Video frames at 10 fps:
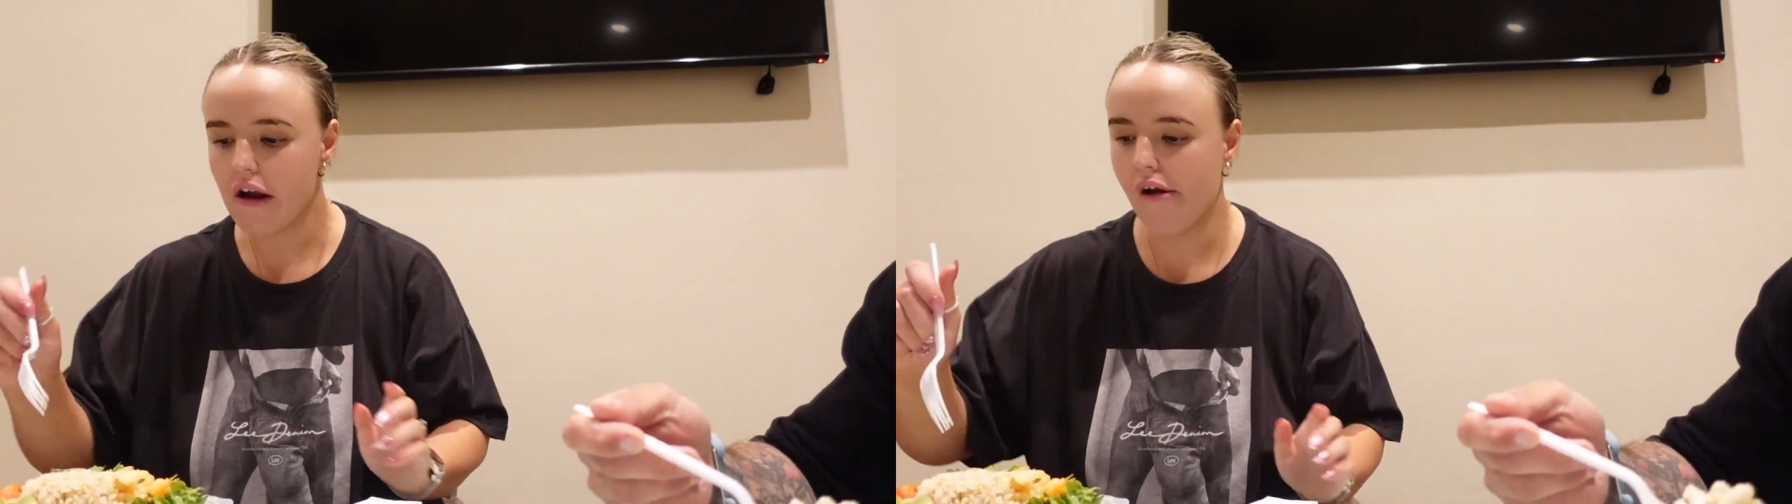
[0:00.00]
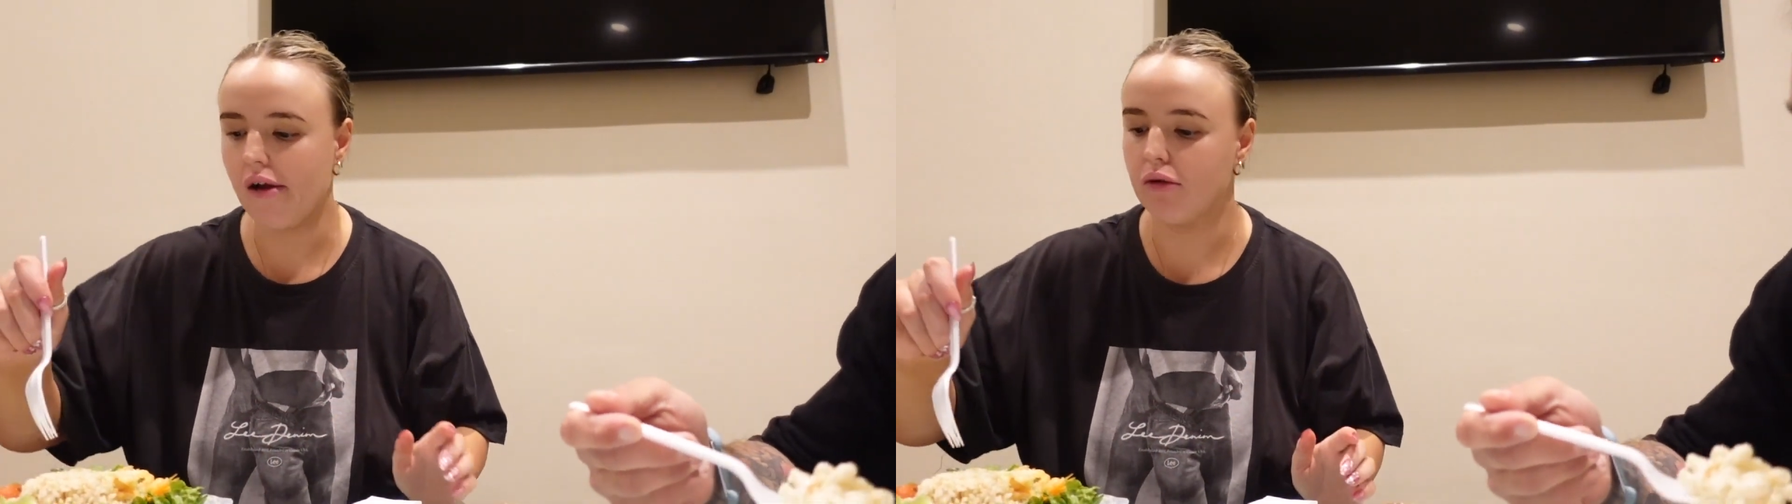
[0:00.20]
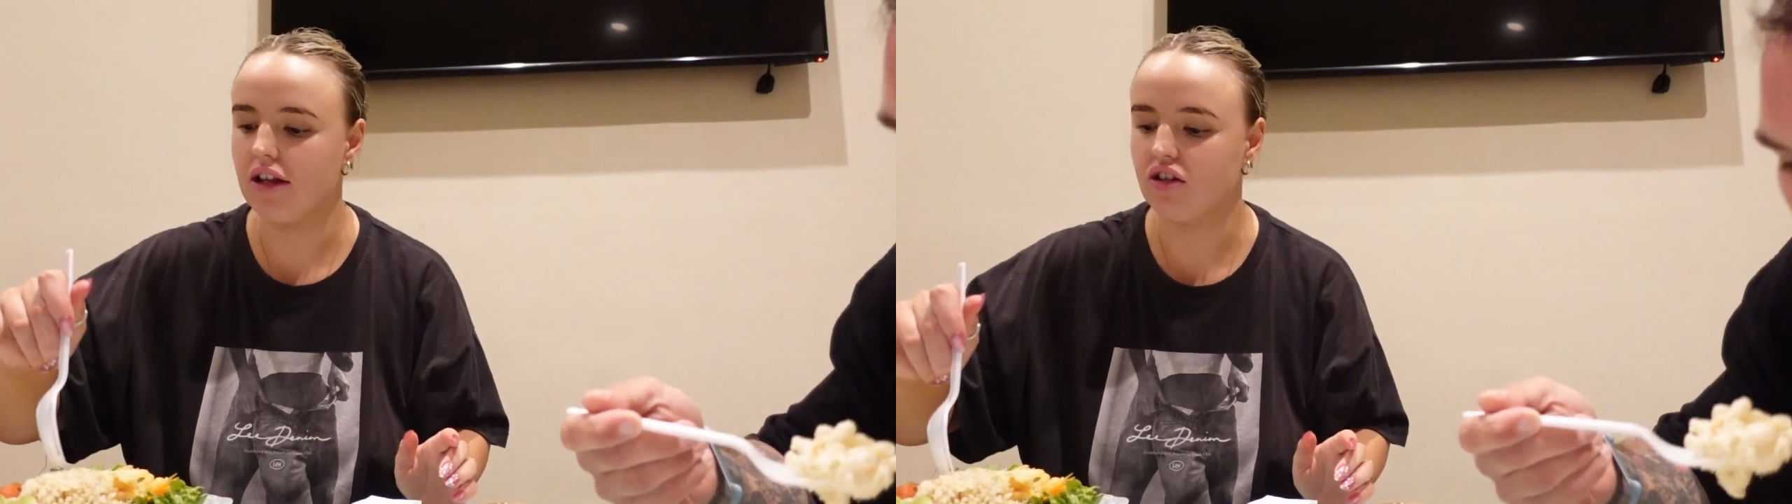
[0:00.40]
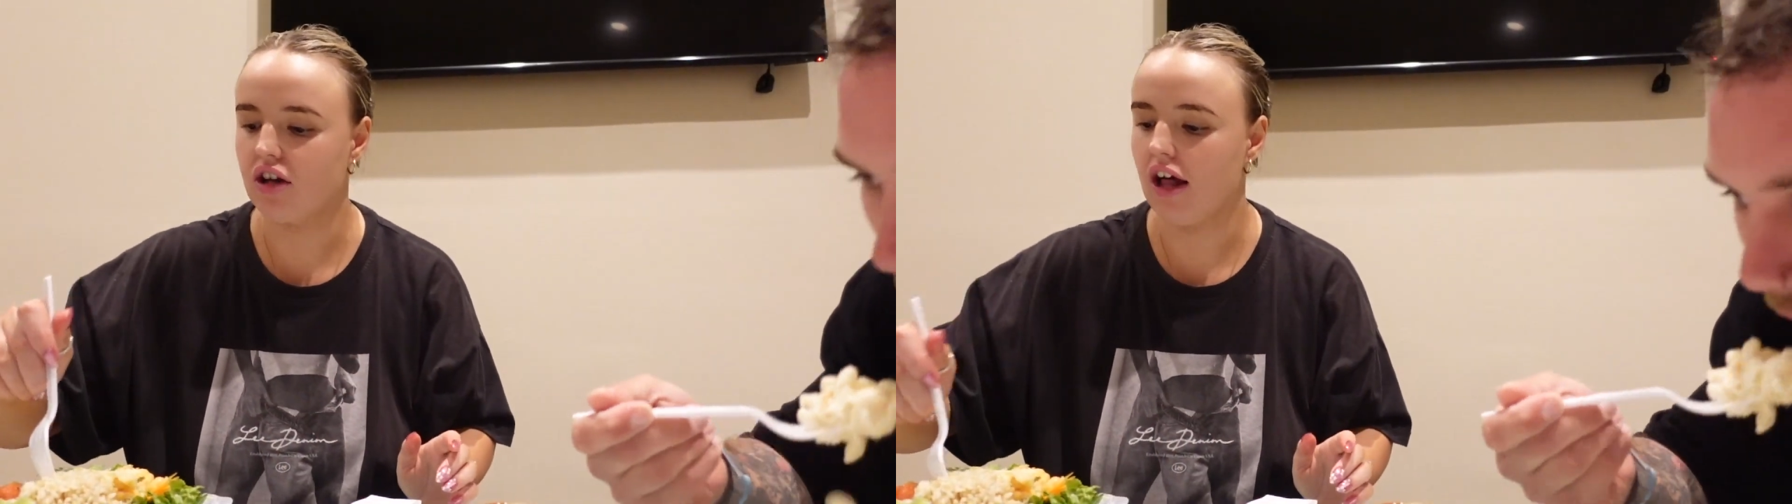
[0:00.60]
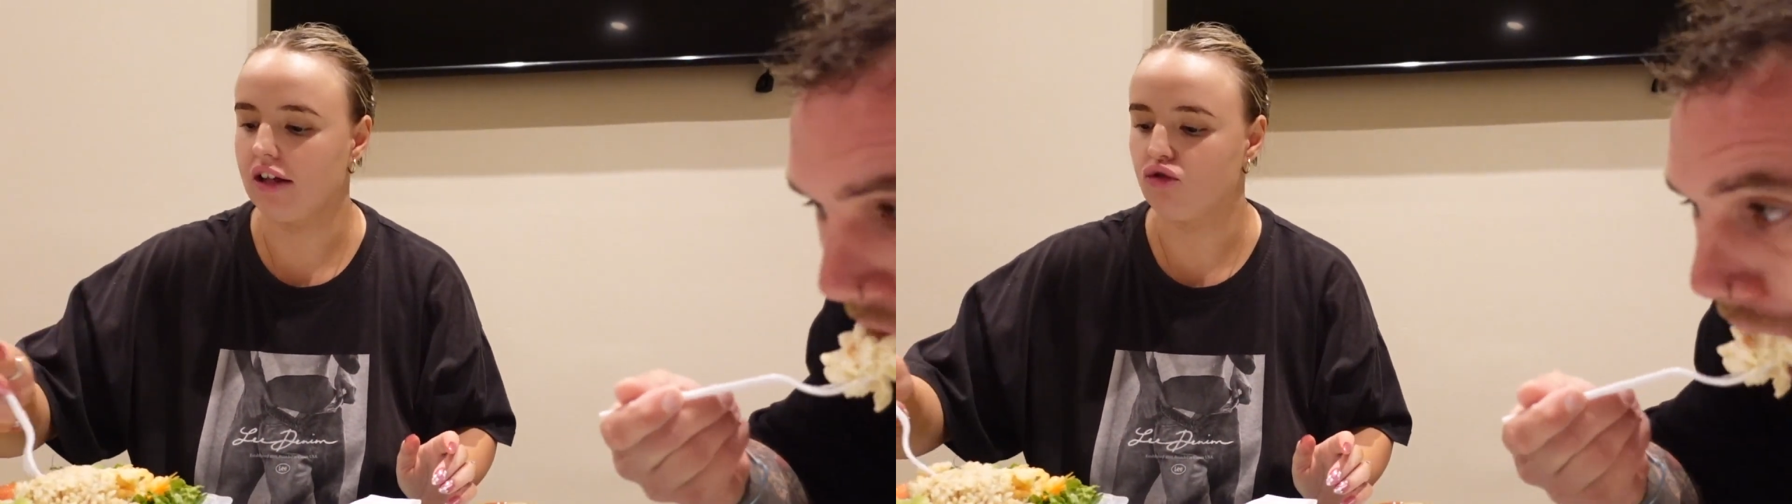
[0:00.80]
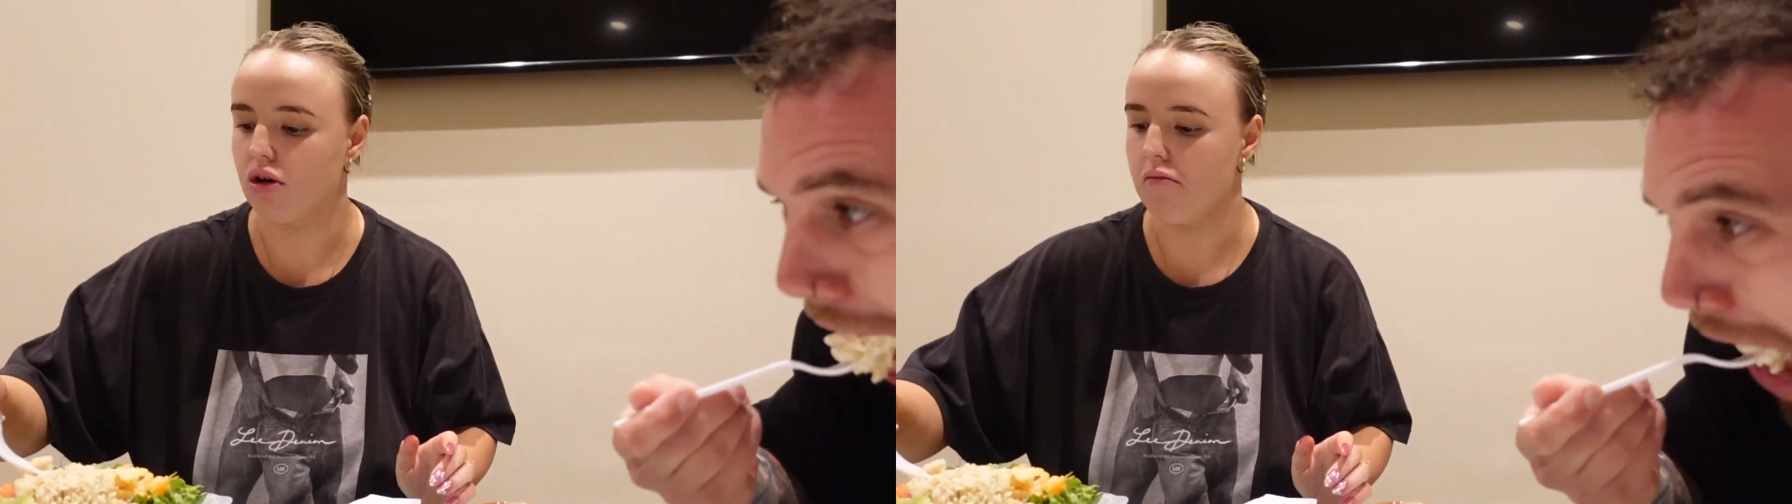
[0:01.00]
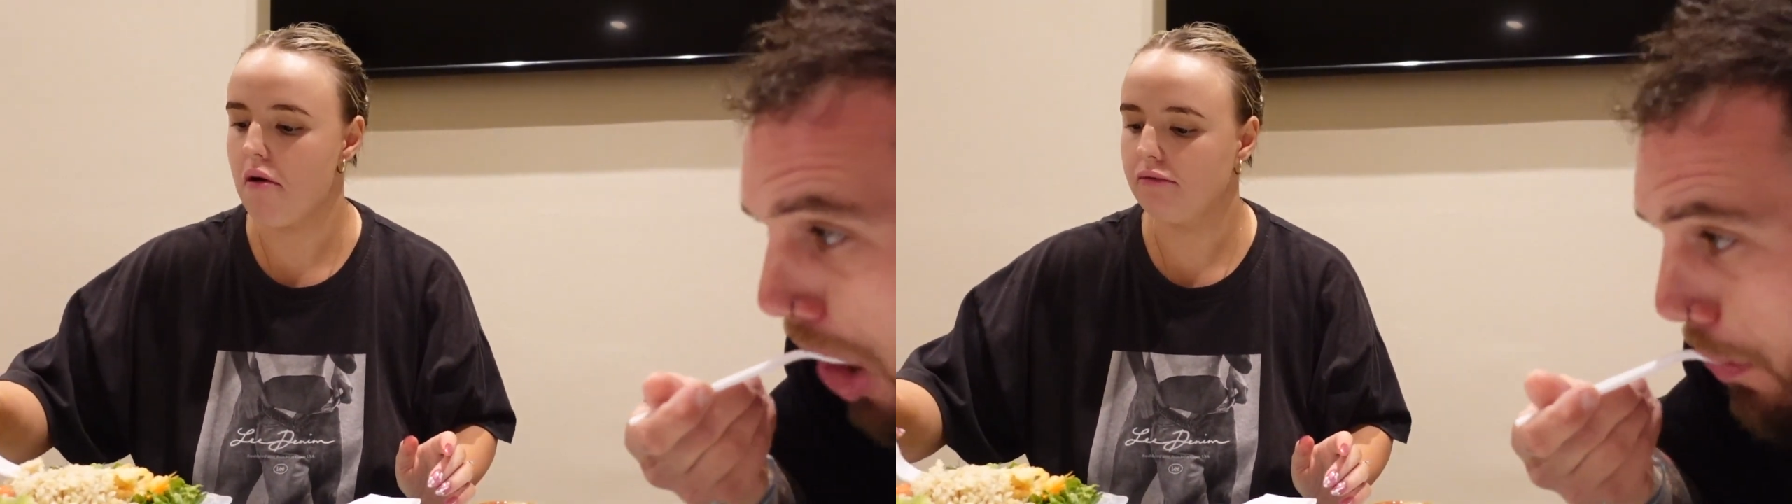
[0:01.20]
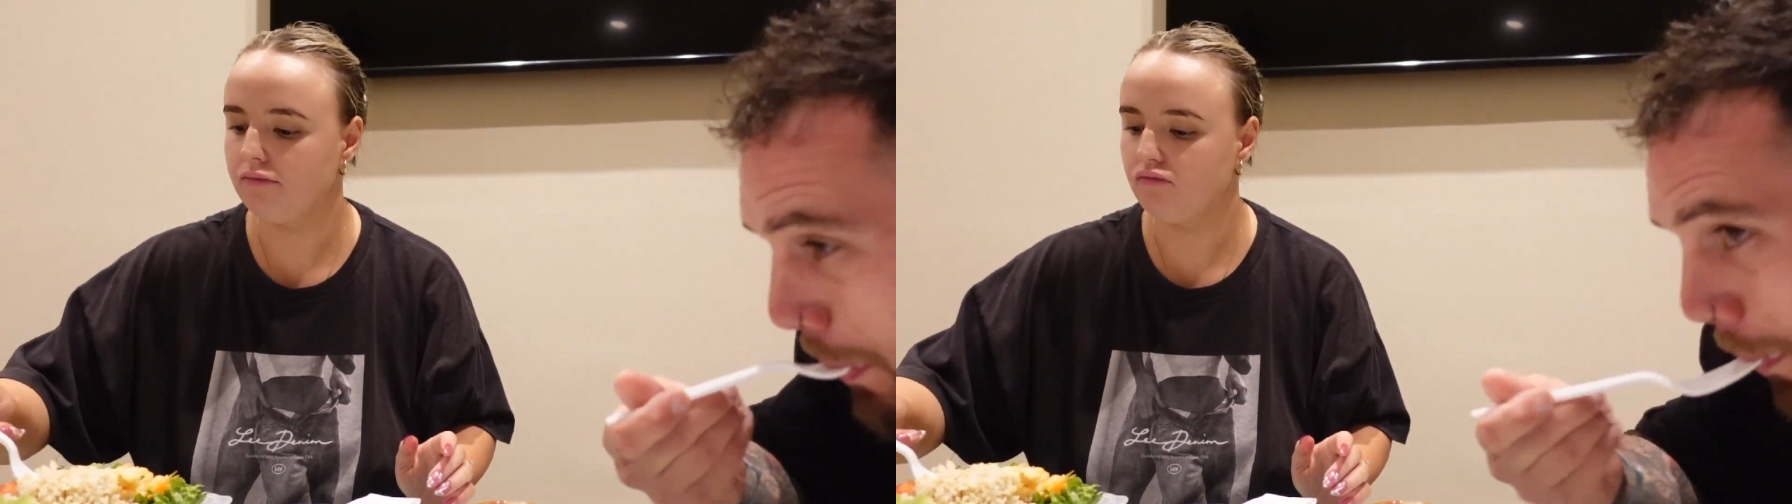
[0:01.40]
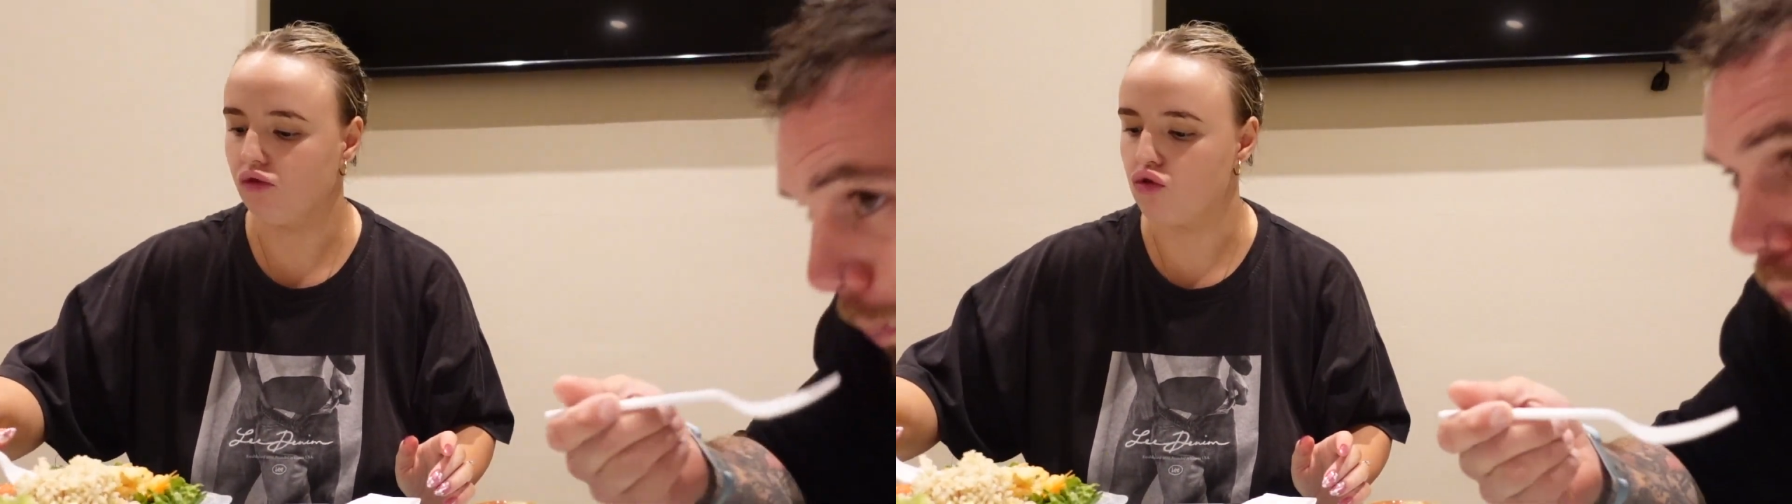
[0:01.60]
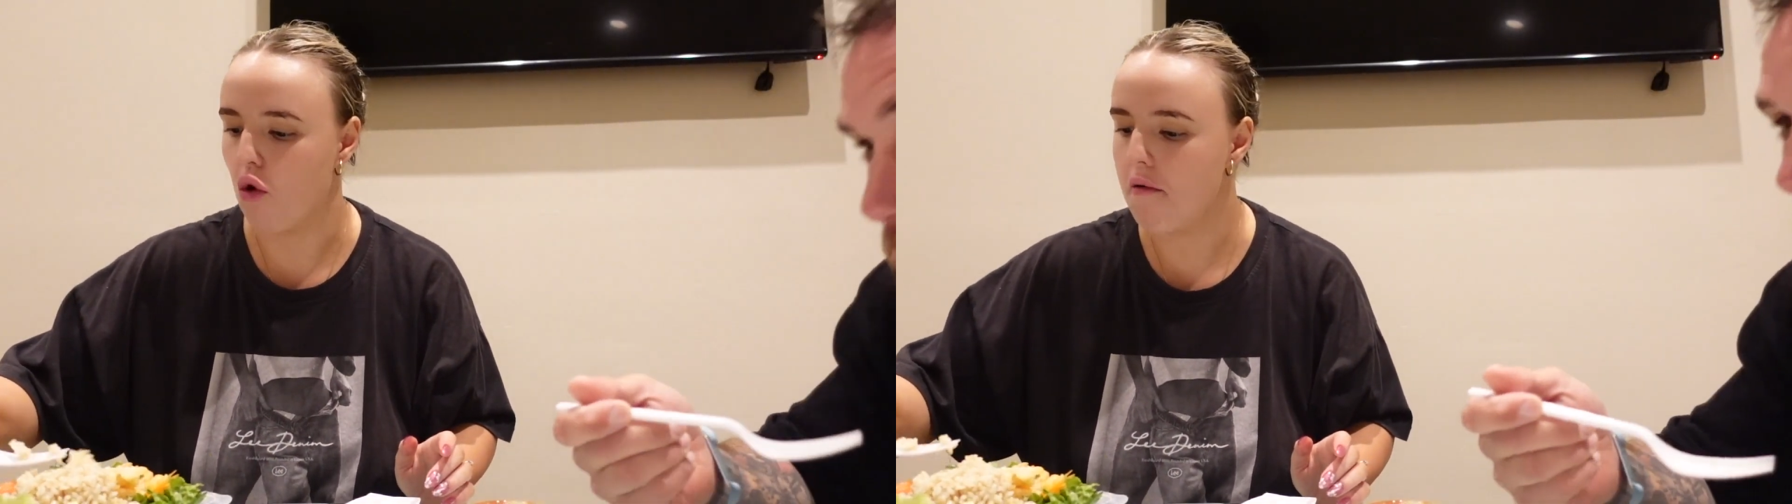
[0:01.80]
Okay, well that's a garlic shrimp,
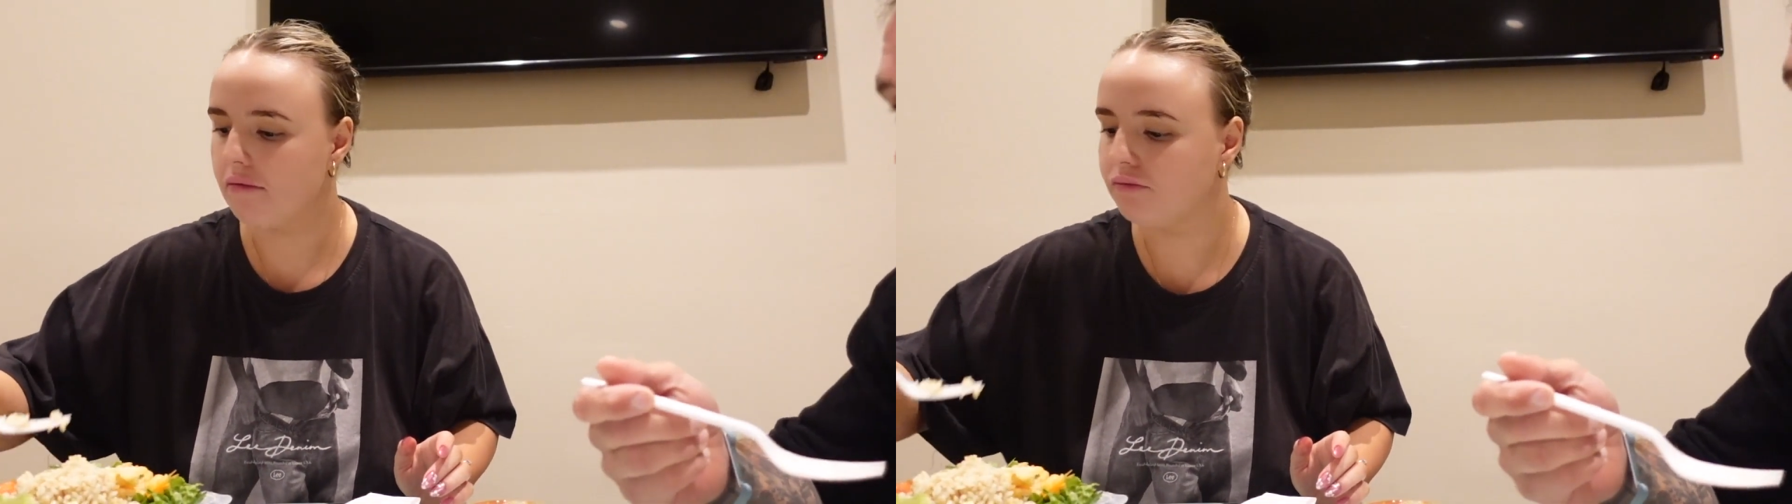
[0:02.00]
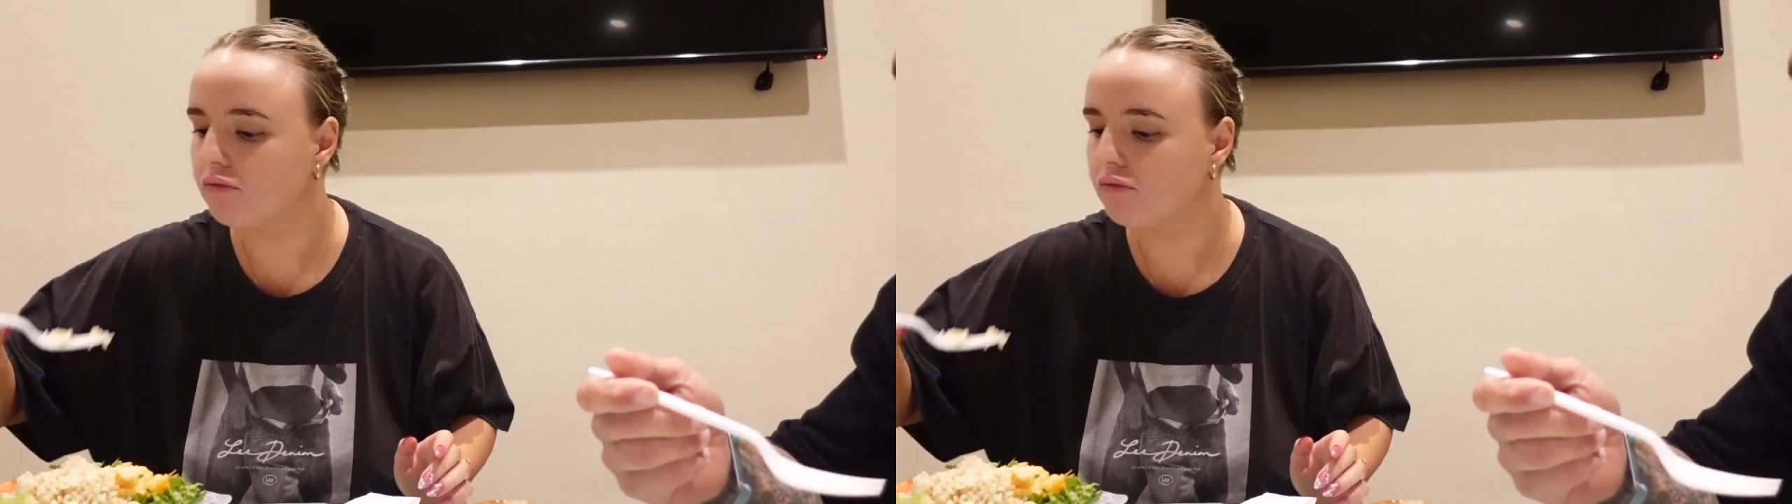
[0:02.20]
for sure.